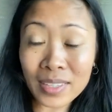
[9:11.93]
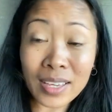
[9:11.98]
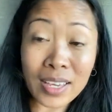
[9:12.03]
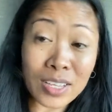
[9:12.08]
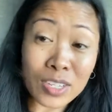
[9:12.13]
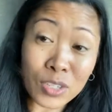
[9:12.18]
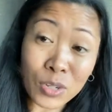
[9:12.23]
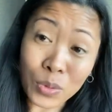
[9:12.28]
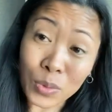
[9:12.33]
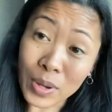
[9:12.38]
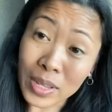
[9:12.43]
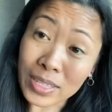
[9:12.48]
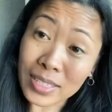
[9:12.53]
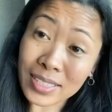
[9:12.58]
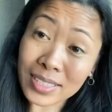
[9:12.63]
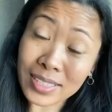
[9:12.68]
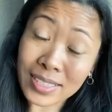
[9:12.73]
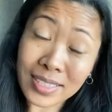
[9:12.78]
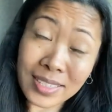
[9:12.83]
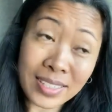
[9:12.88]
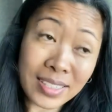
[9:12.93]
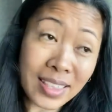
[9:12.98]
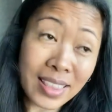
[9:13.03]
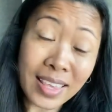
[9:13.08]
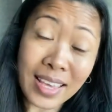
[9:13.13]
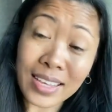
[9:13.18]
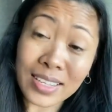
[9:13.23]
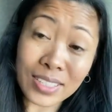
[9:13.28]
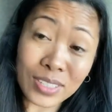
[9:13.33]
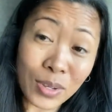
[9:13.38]
insurance
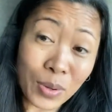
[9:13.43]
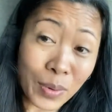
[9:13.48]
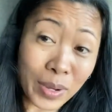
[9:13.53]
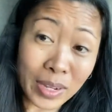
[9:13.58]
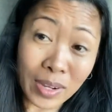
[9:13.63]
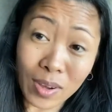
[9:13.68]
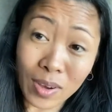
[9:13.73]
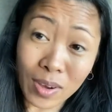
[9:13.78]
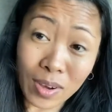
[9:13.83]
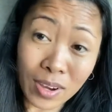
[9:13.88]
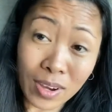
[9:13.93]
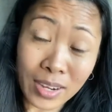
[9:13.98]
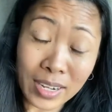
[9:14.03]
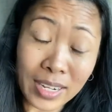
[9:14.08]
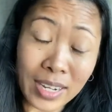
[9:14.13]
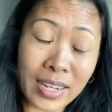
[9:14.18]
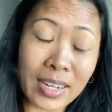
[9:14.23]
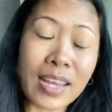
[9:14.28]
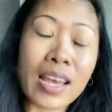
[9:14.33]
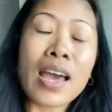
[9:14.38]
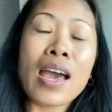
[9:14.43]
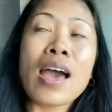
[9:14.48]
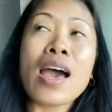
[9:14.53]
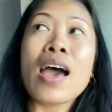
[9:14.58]
things going on, and